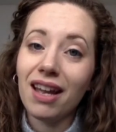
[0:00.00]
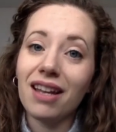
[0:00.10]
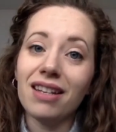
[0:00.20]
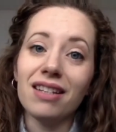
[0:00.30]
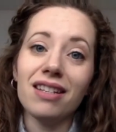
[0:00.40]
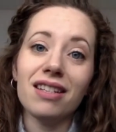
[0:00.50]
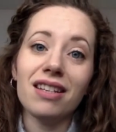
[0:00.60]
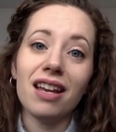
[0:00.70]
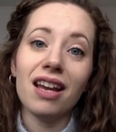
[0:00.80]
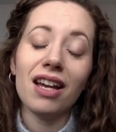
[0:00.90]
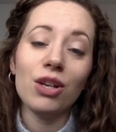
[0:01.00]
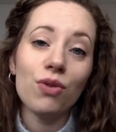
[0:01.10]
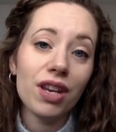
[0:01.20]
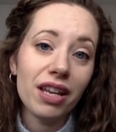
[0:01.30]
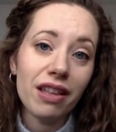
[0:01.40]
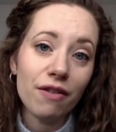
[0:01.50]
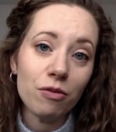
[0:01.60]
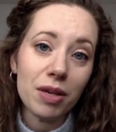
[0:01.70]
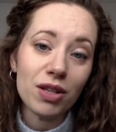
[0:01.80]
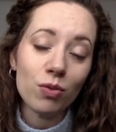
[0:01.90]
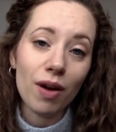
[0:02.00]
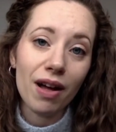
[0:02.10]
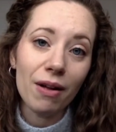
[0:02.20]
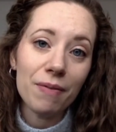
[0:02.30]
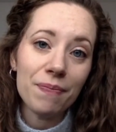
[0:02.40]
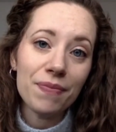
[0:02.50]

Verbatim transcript: and I knew that he loved me as well,